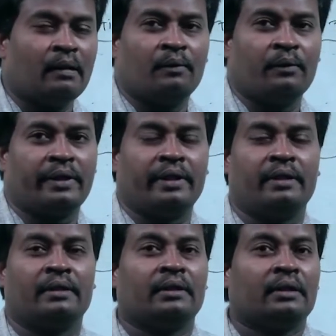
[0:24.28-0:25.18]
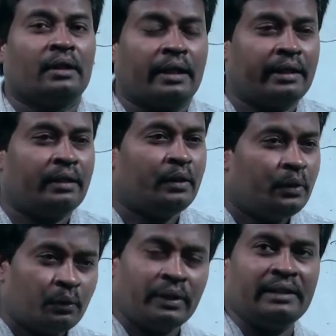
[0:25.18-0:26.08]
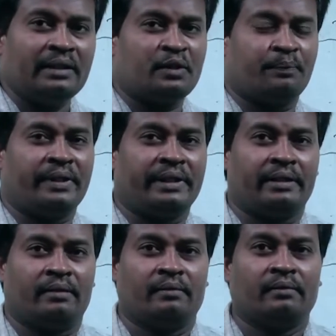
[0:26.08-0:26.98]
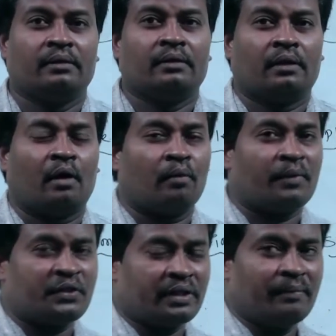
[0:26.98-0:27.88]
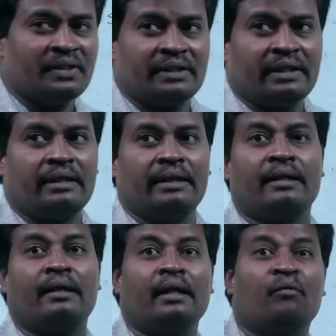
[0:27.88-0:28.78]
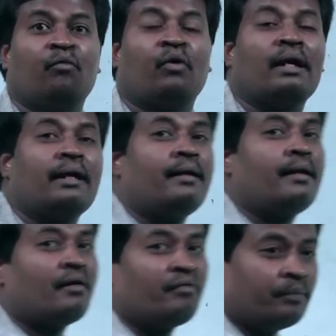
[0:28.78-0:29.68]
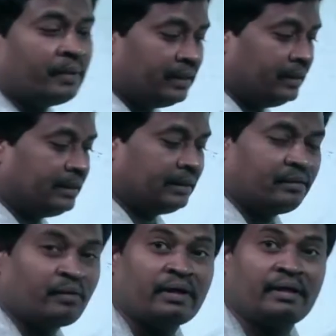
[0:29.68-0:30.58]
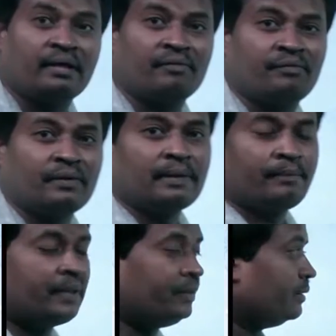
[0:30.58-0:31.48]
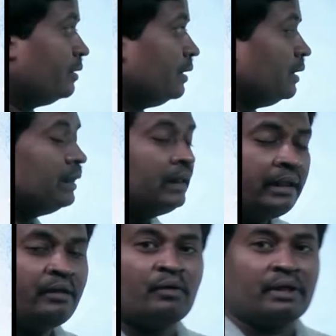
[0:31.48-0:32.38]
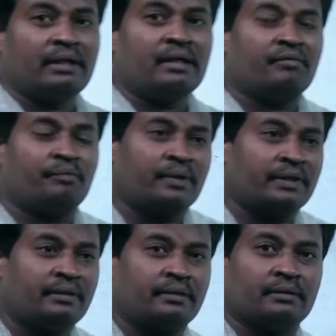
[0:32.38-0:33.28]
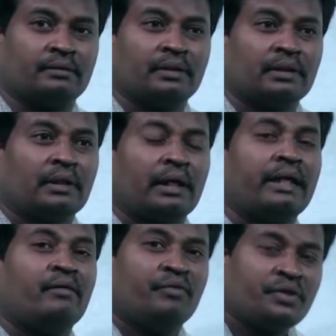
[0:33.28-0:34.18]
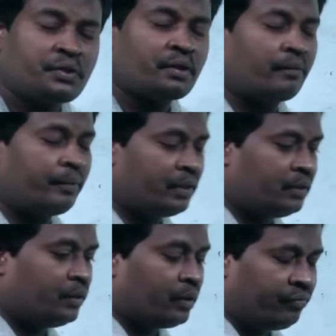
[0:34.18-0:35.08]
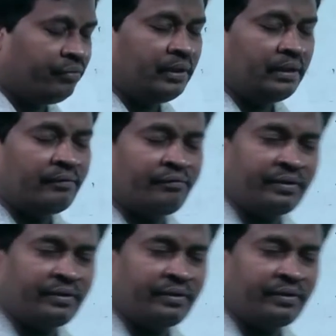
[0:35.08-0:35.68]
Okay, and during this period, how much time is there? Nearly 1.5 month. 1.5 month. In 1.5 month, and which topic you are feel